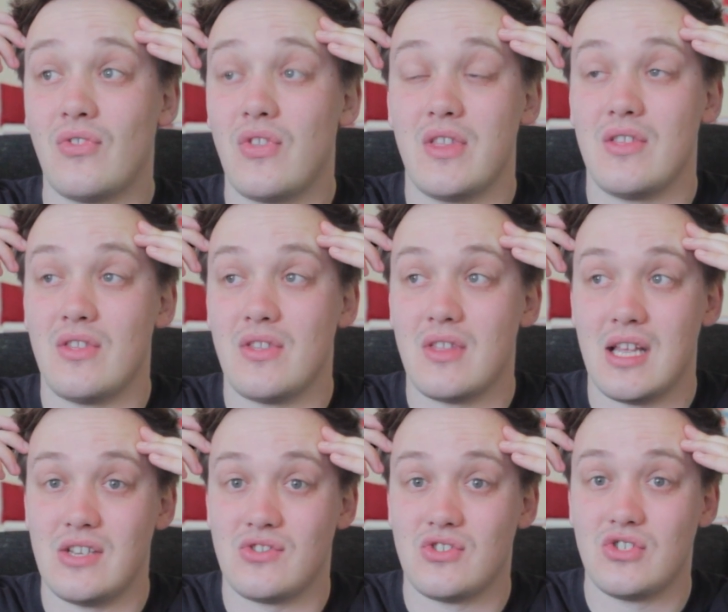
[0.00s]

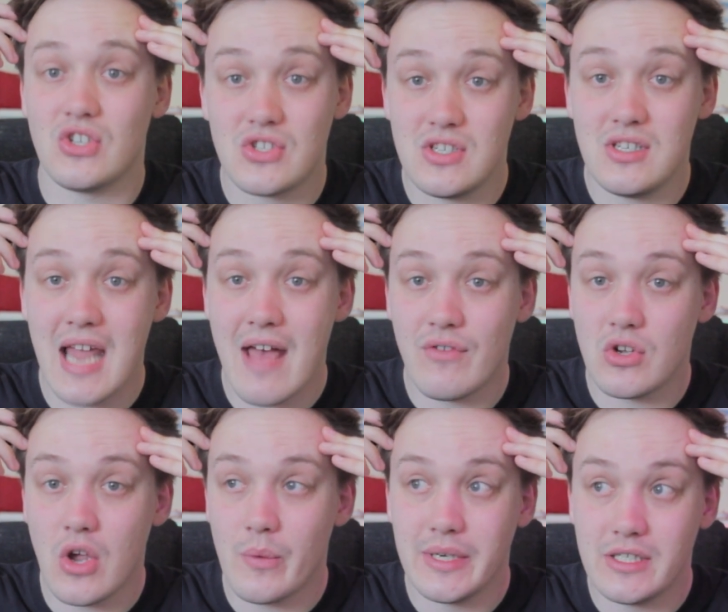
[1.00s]
it's just never
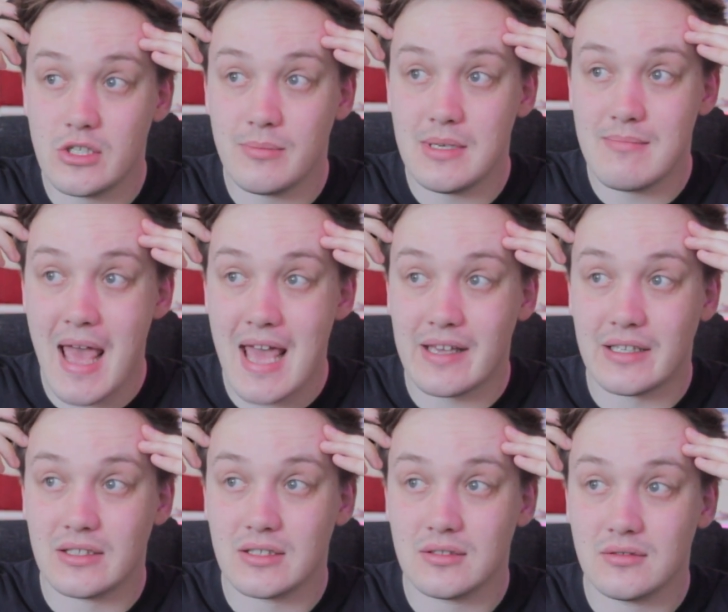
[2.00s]
going to be
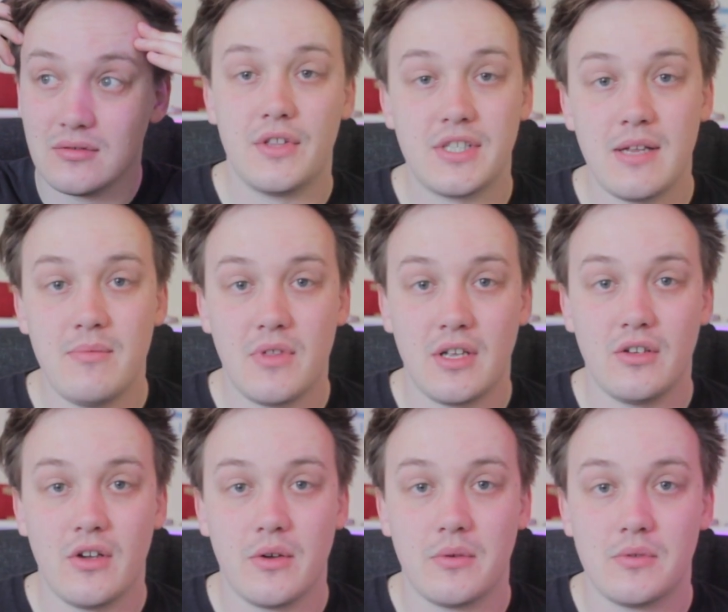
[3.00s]
made. The same
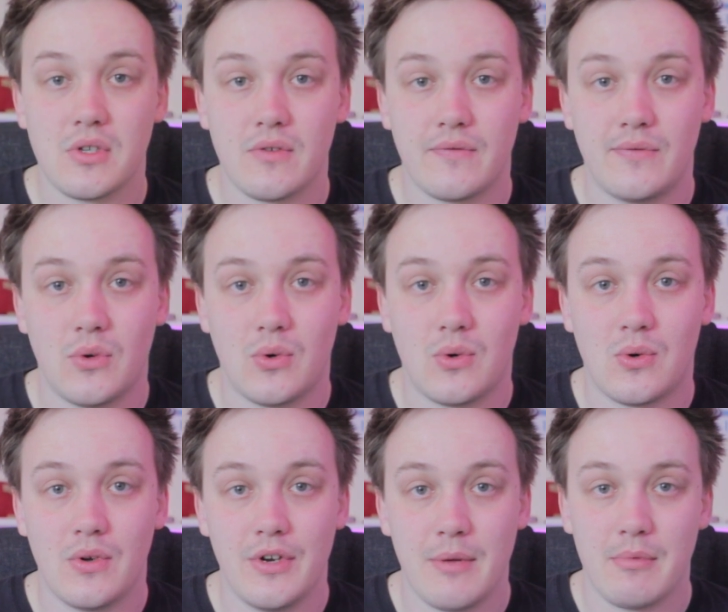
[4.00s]
thing goes
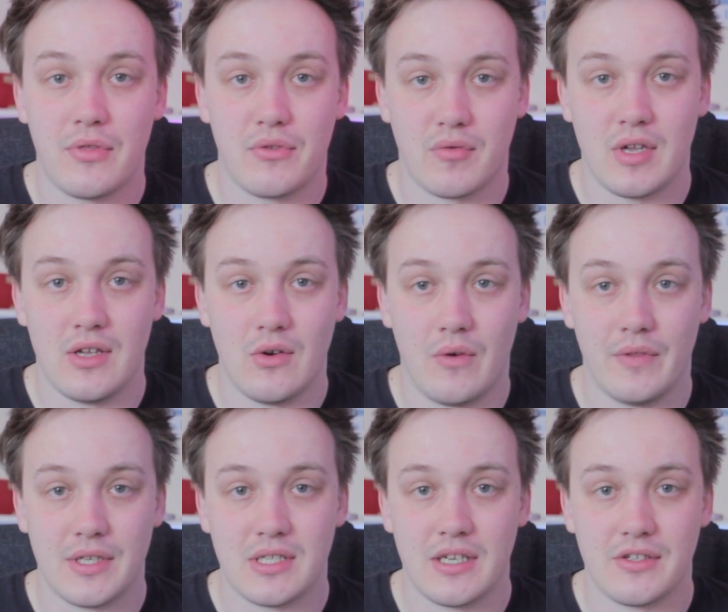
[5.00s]
for number 3
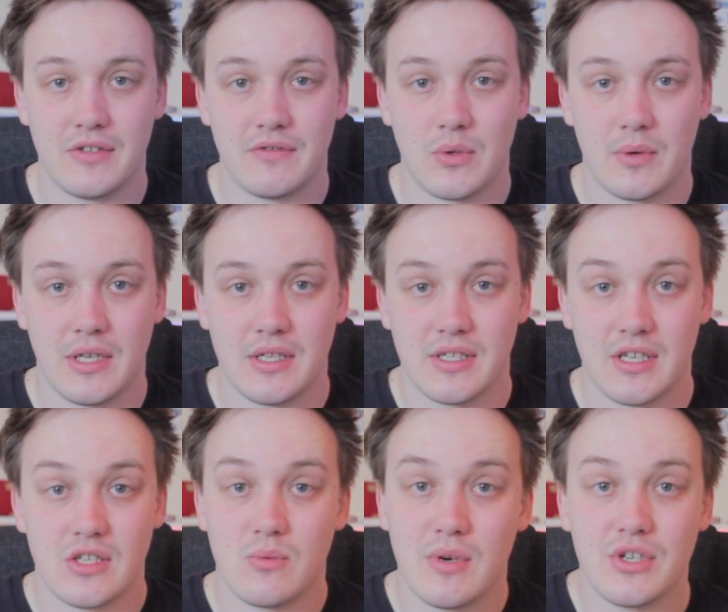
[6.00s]
on this list of
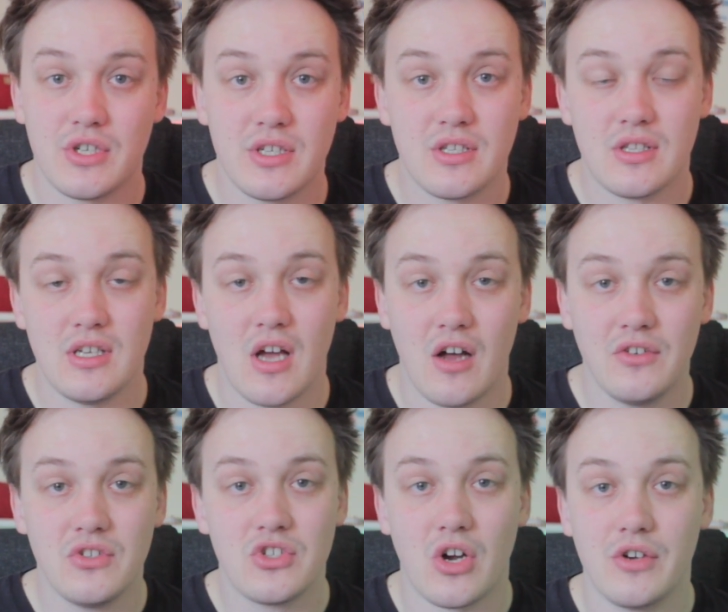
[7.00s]
26, which is the
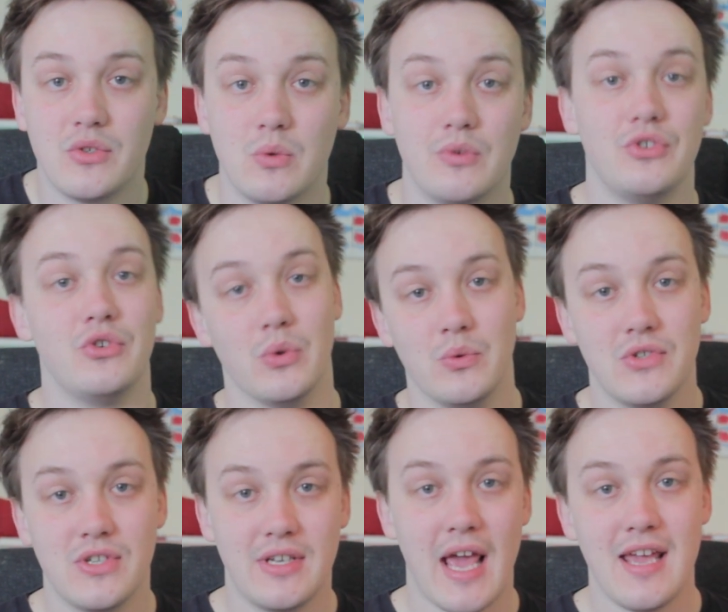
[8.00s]
Untitled
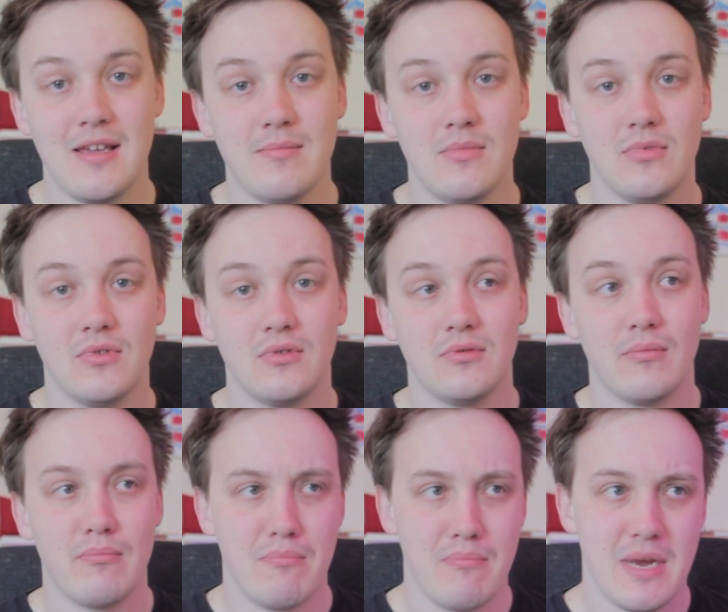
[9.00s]
Goose Game
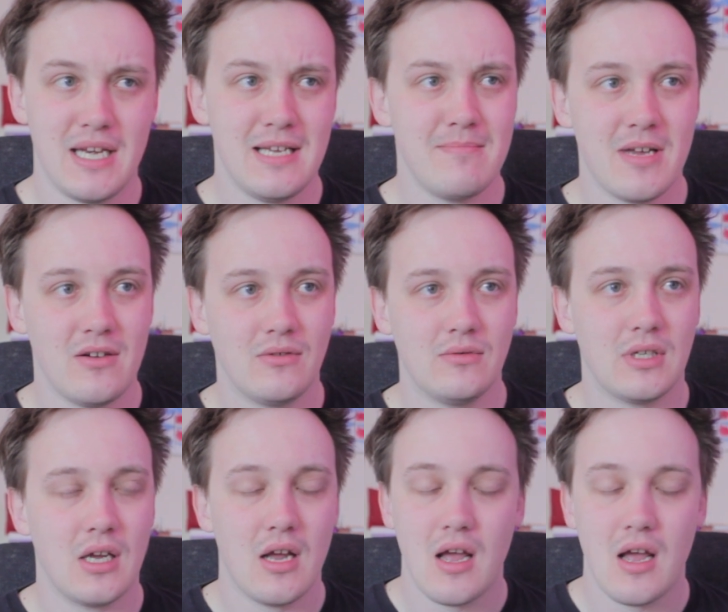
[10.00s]
mini build.